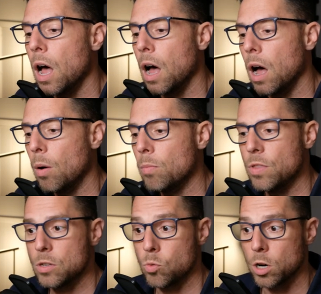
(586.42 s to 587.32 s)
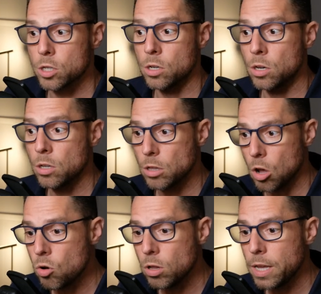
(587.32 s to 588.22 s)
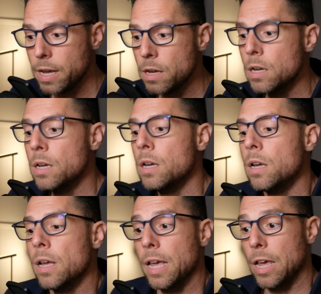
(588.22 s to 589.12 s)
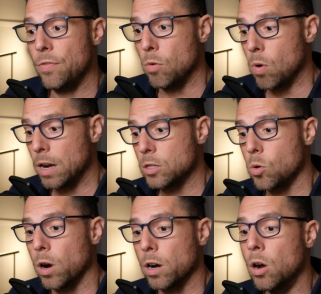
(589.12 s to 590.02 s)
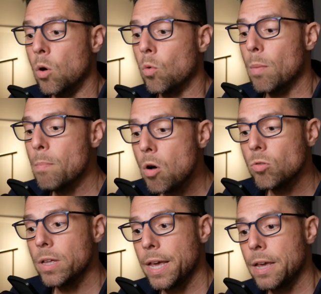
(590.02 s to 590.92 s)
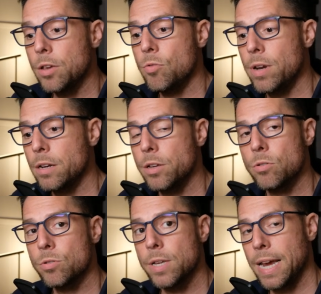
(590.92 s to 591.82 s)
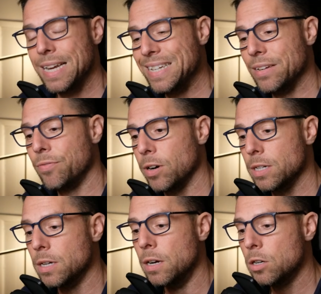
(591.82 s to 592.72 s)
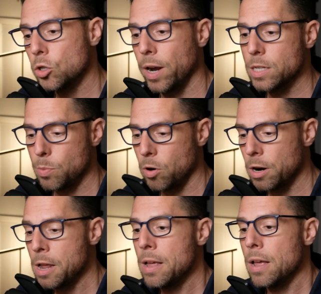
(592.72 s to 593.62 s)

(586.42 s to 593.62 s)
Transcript: Um, this works locally. If you want it to work remotely, you need to use a different transport.